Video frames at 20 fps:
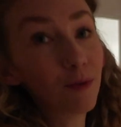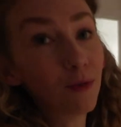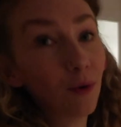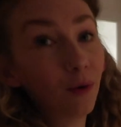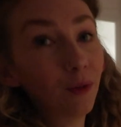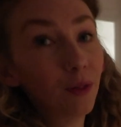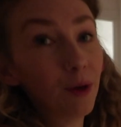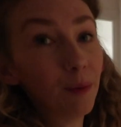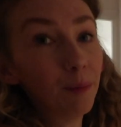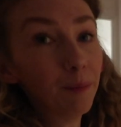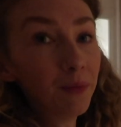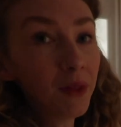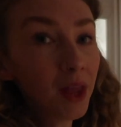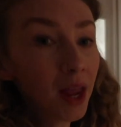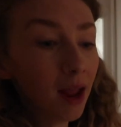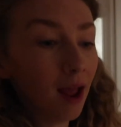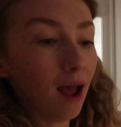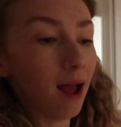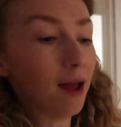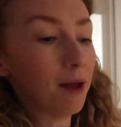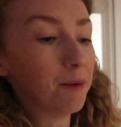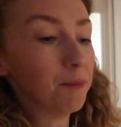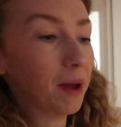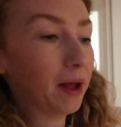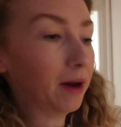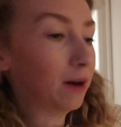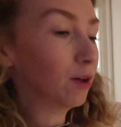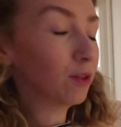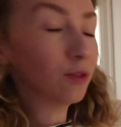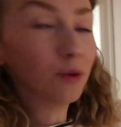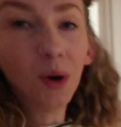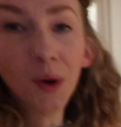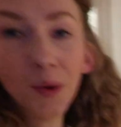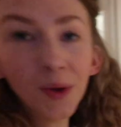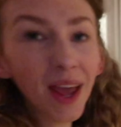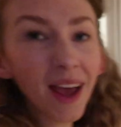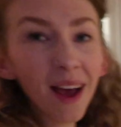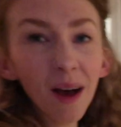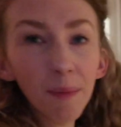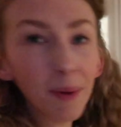for them um, and I thought, oh
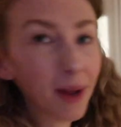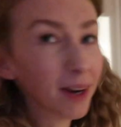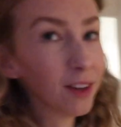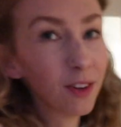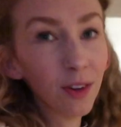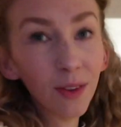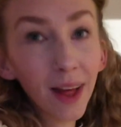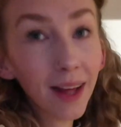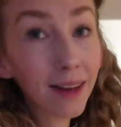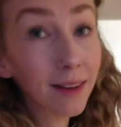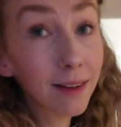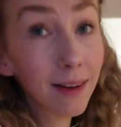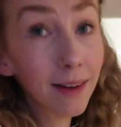yeah, I'll be able to do that